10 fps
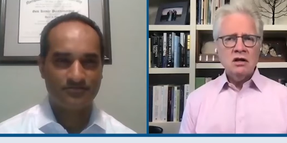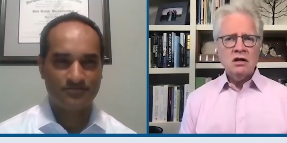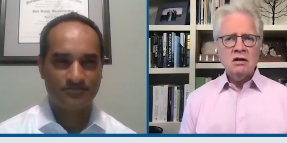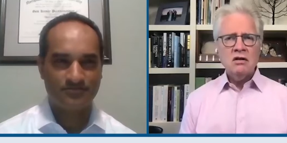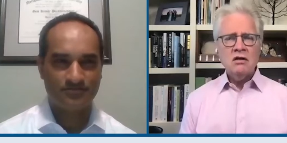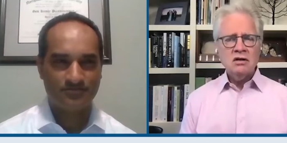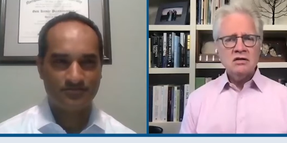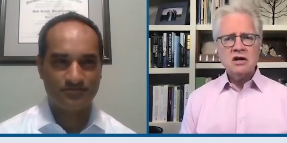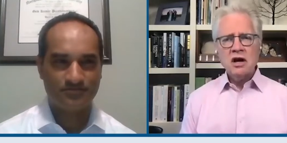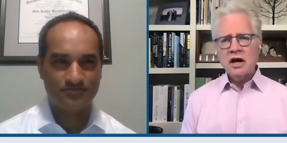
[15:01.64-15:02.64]

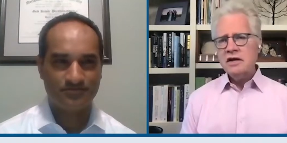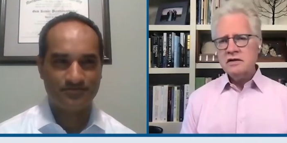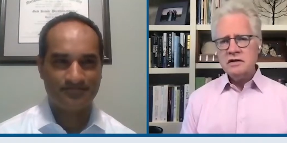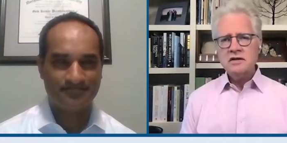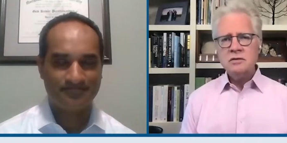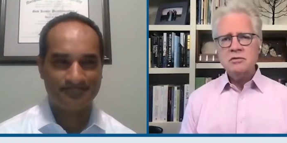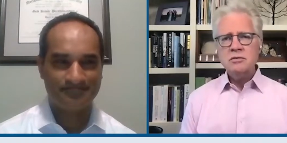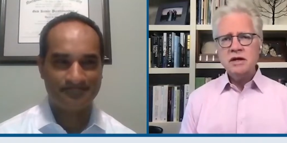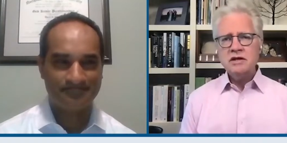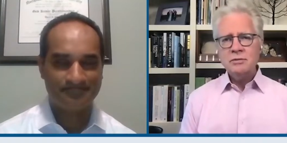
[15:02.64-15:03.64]
Speaker 1: in this kind of
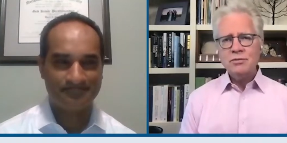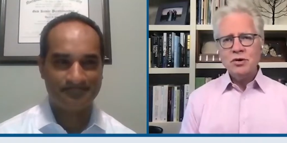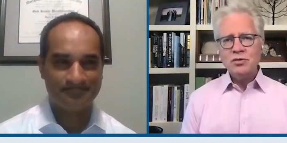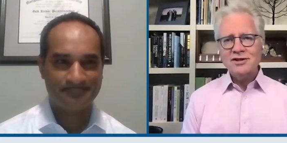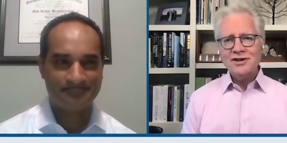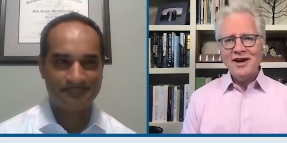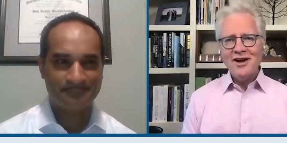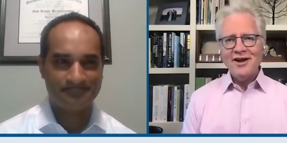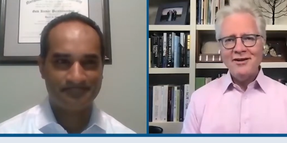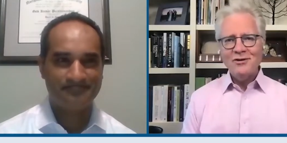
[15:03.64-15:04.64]
systems based
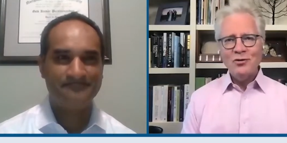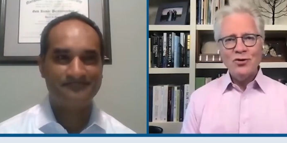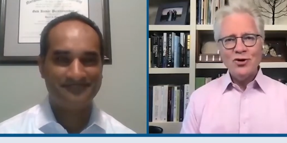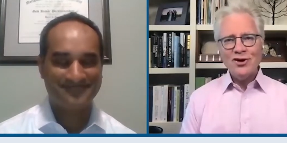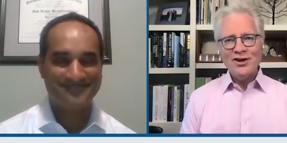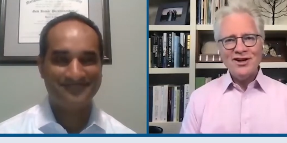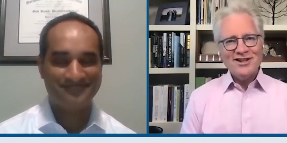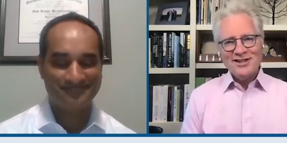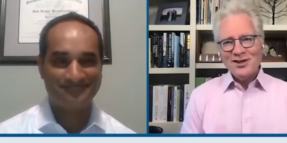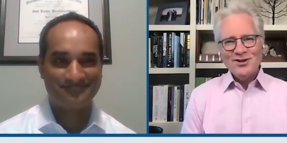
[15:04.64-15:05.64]
approach. And
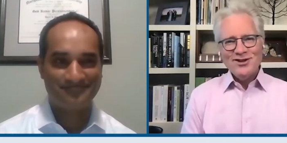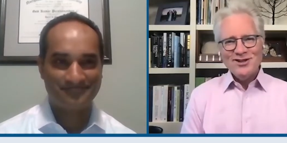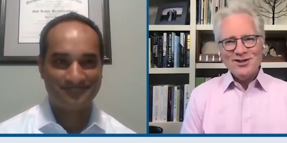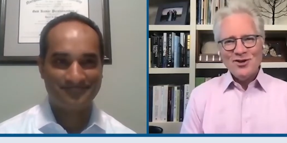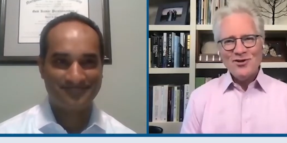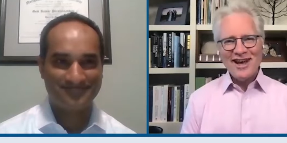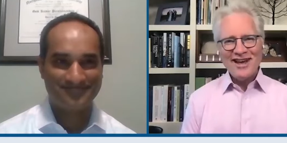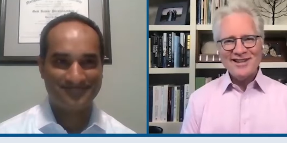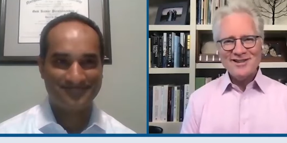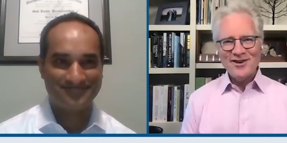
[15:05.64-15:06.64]
we're going to continue to
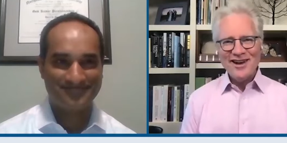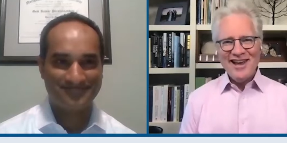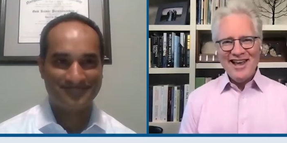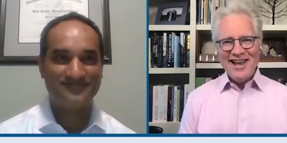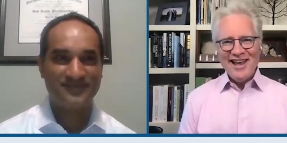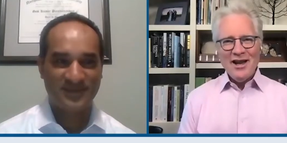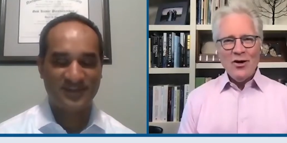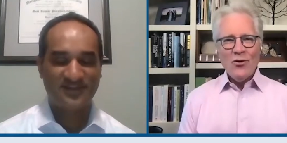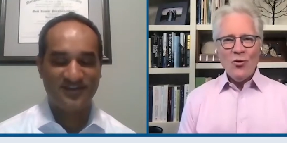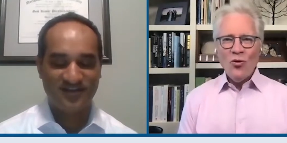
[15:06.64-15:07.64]
show that. So,
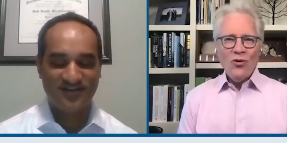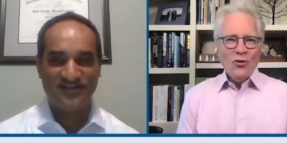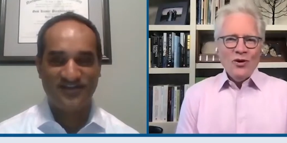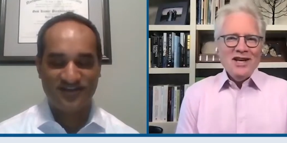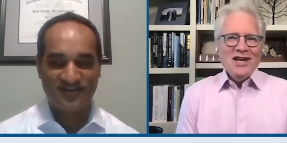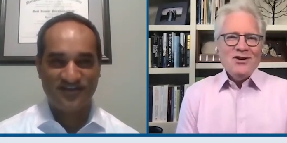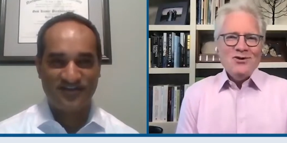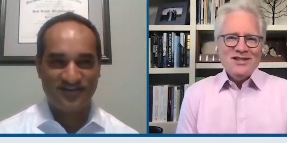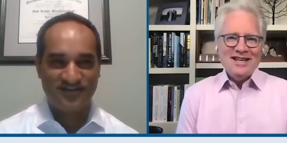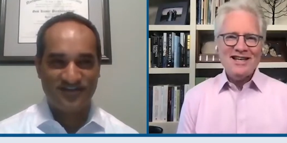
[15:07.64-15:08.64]
you know, w-
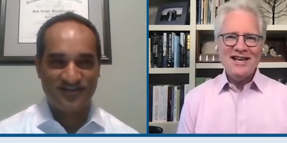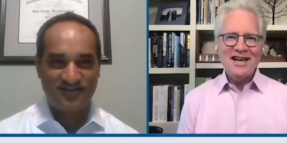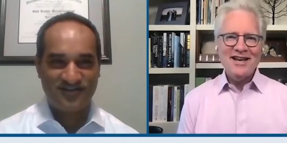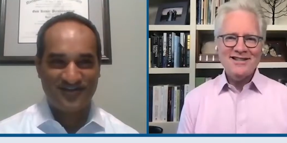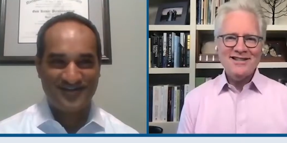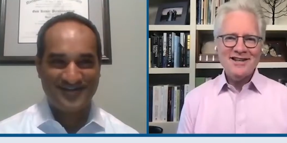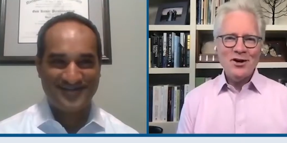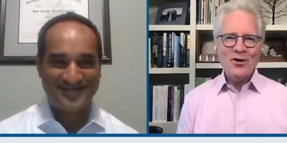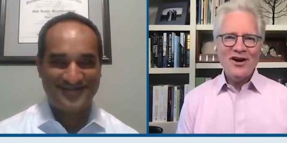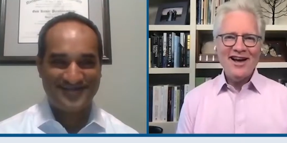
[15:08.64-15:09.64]
what do you see
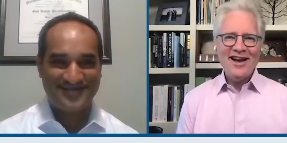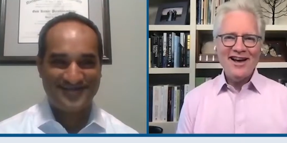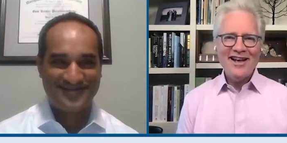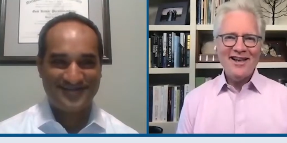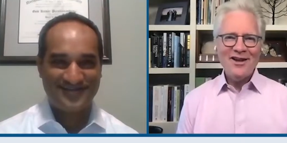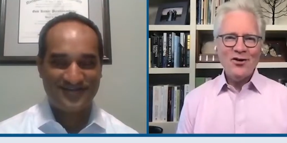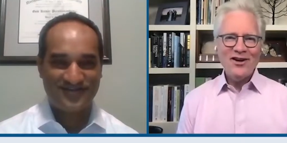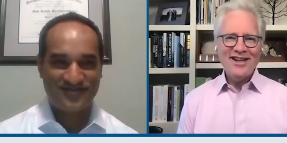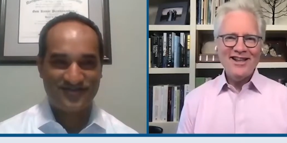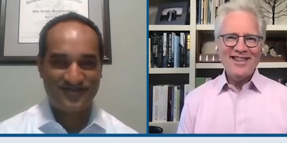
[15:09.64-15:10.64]
as, you know, uh,
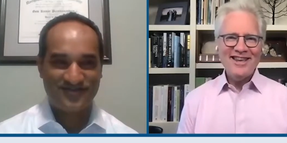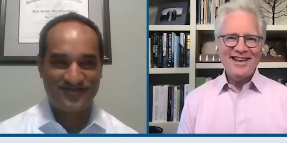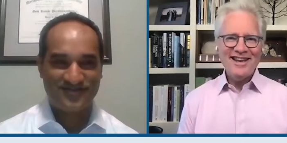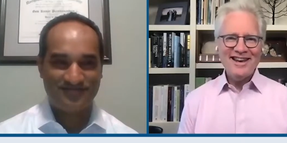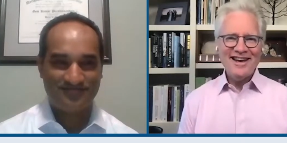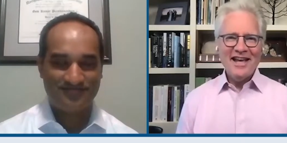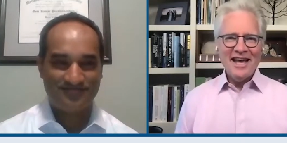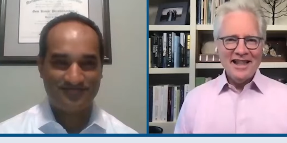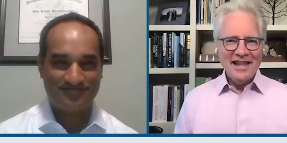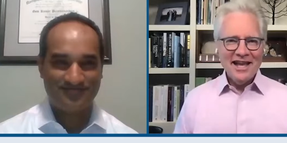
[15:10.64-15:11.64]
you know, in
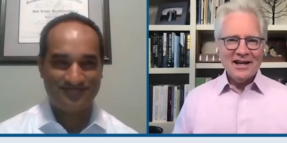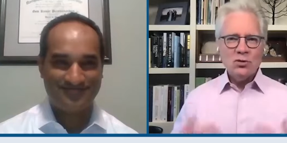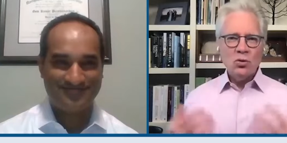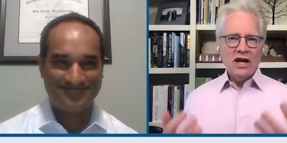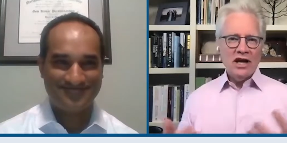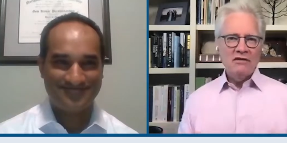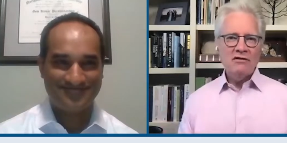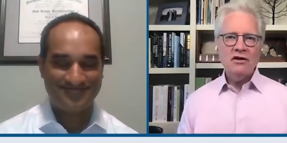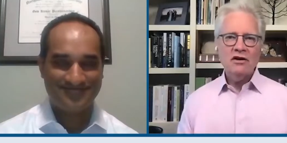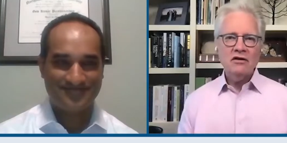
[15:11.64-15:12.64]
the, uh, in the next
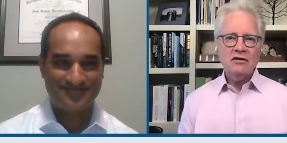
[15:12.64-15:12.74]
wave